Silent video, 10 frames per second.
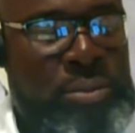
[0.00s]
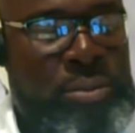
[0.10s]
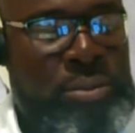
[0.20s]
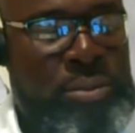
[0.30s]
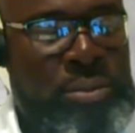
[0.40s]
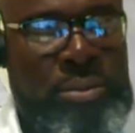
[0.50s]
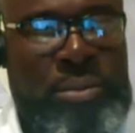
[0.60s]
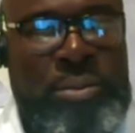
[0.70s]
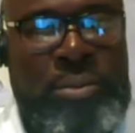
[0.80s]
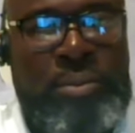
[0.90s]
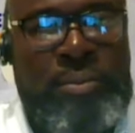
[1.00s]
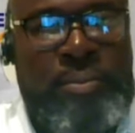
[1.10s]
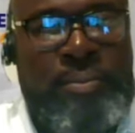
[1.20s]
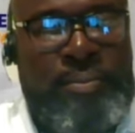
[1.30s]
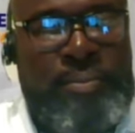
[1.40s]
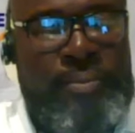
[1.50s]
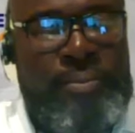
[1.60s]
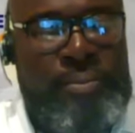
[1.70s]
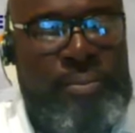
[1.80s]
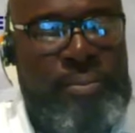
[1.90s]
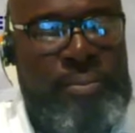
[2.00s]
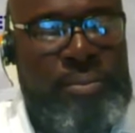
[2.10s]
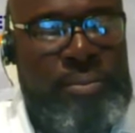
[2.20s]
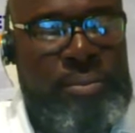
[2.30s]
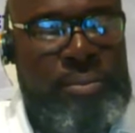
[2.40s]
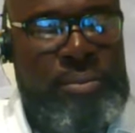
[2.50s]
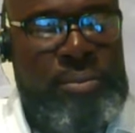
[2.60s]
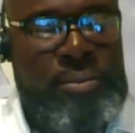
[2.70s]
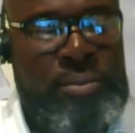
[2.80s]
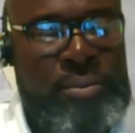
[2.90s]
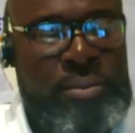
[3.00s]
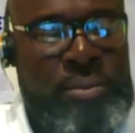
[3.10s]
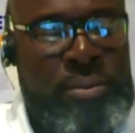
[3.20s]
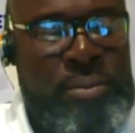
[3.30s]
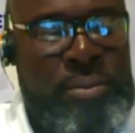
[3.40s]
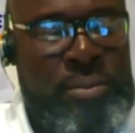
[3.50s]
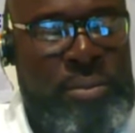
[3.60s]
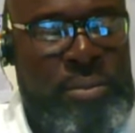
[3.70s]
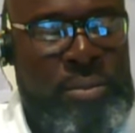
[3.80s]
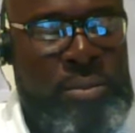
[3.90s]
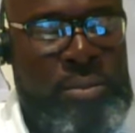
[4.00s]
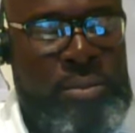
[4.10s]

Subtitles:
No words are spoken by the person on screen.